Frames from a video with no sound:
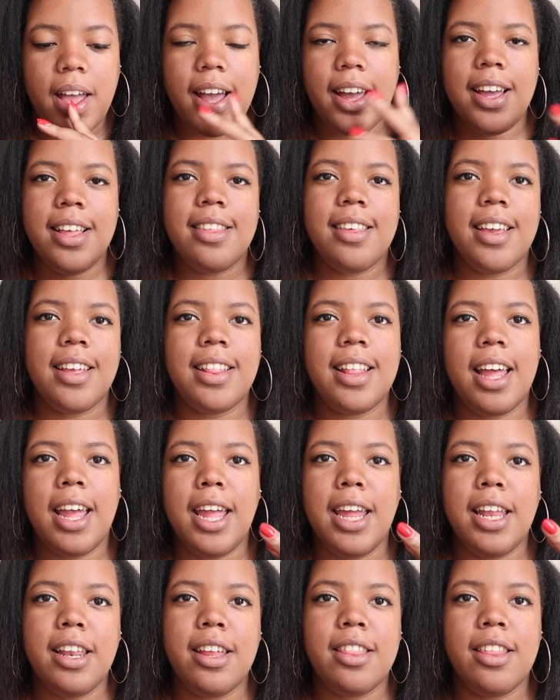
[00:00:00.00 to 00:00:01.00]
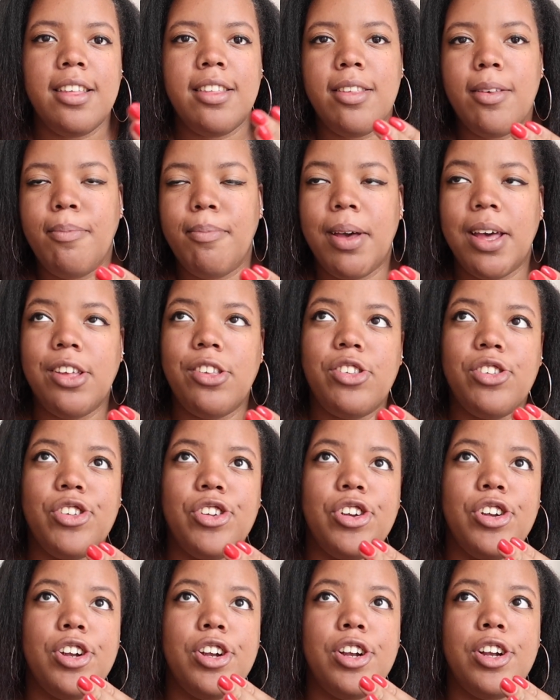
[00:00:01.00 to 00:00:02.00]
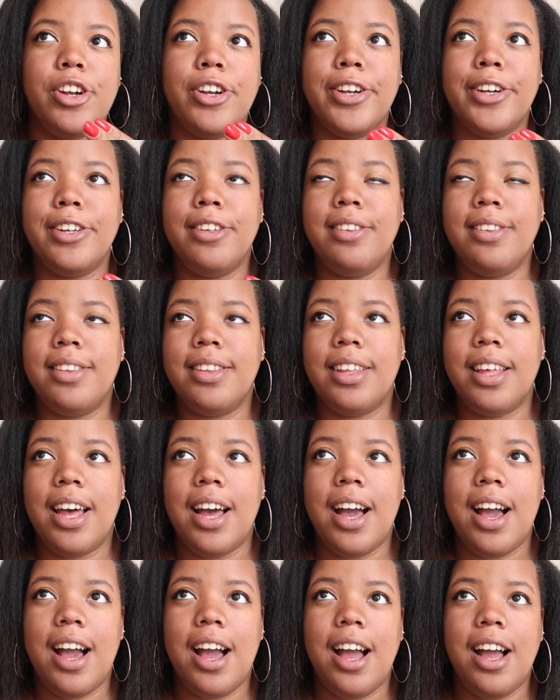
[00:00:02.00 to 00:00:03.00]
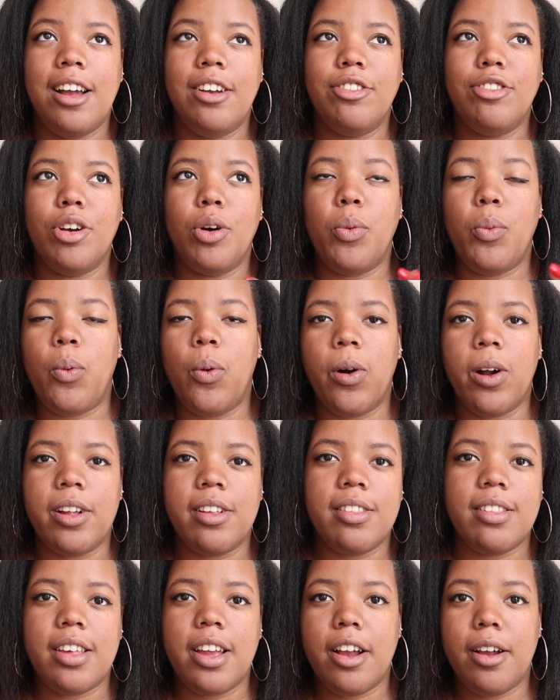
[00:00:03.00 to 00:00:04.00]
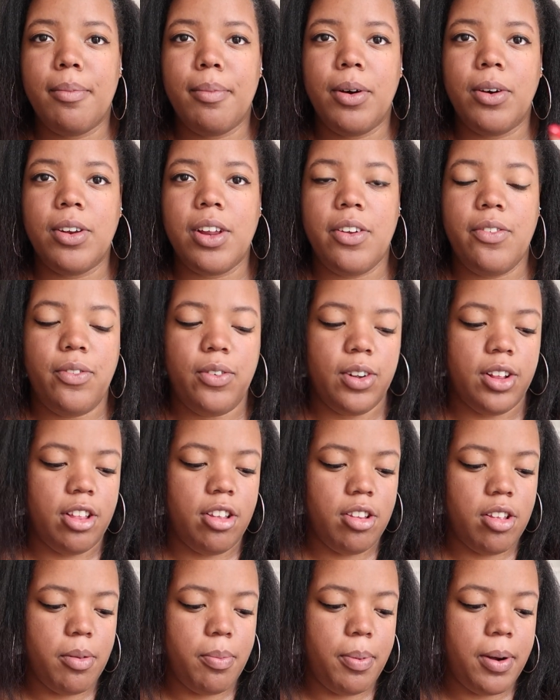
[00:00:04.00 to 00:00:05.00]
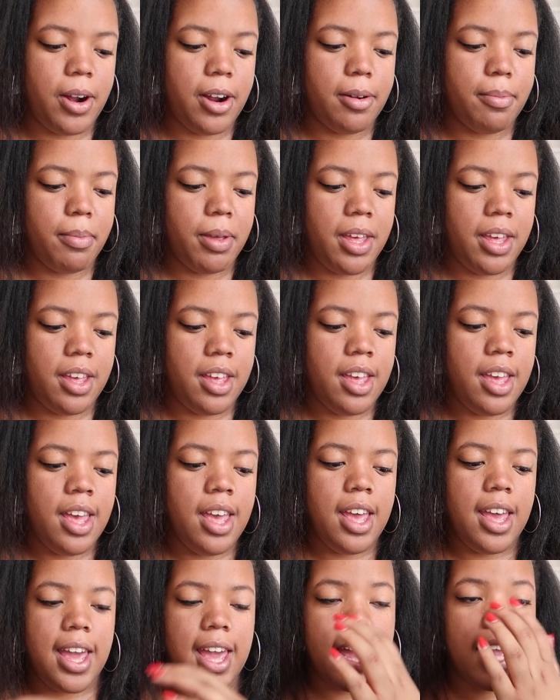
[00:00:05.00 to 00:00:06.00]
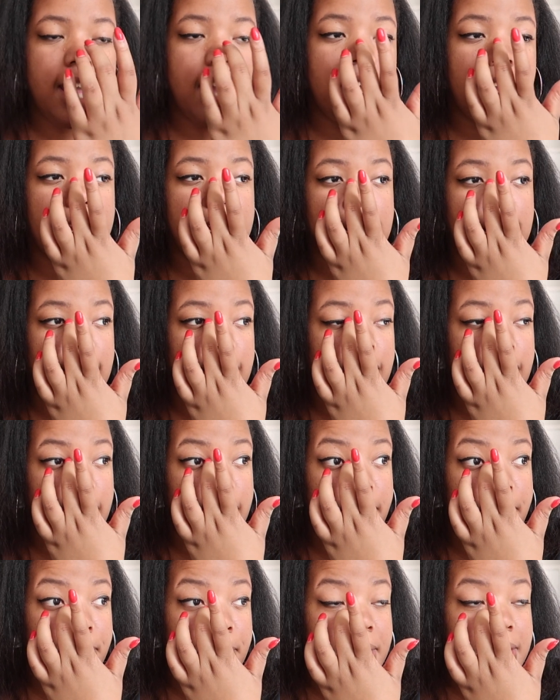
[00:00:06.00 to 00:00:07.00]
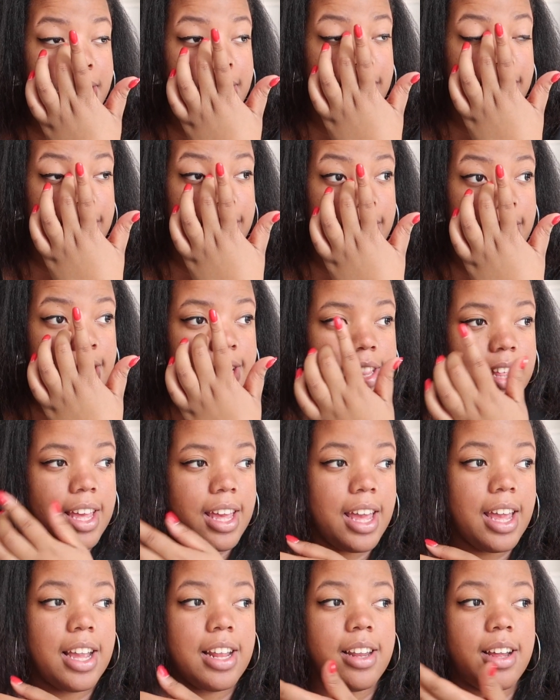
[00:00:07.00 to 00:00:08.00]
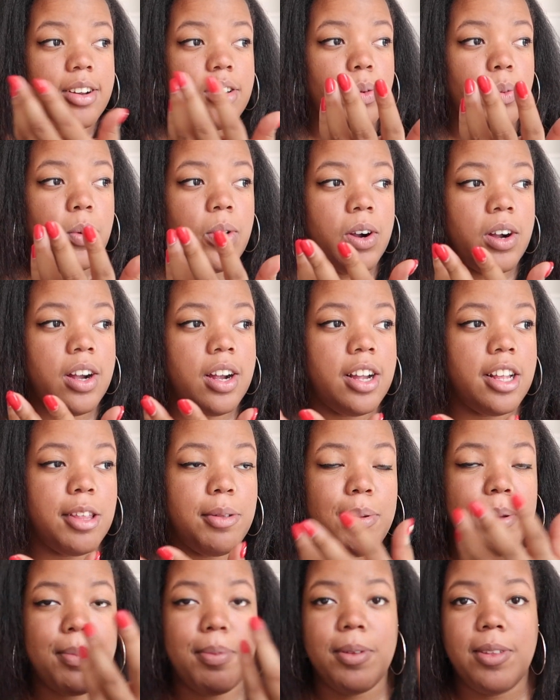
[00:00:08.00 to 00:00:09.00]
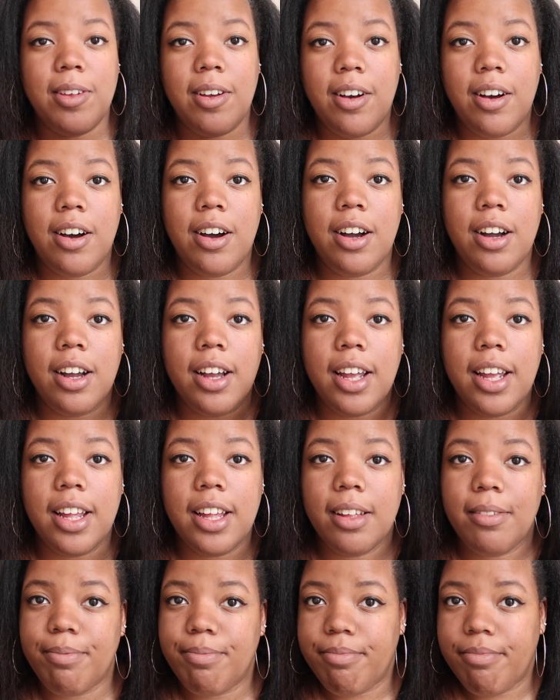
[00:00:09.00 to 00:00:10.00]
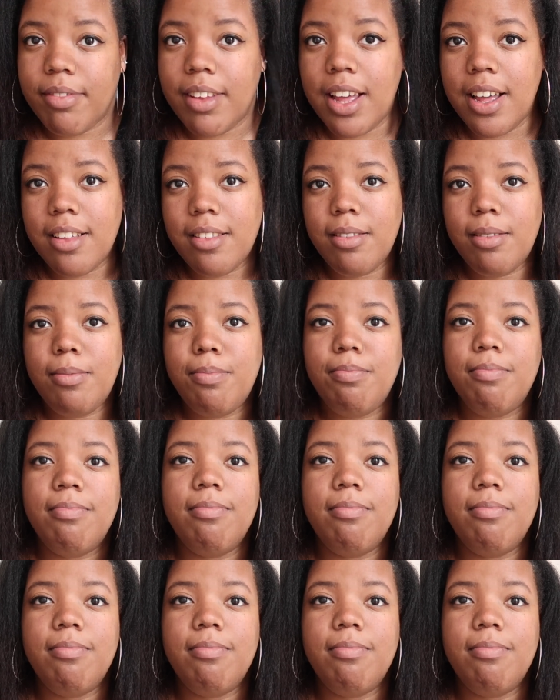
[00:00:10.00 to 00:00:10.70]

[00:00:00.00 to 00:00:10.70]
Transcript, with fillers: I guess like the end of the semester / award ceremony for the department. And basically they hand out awards, people talk, and that's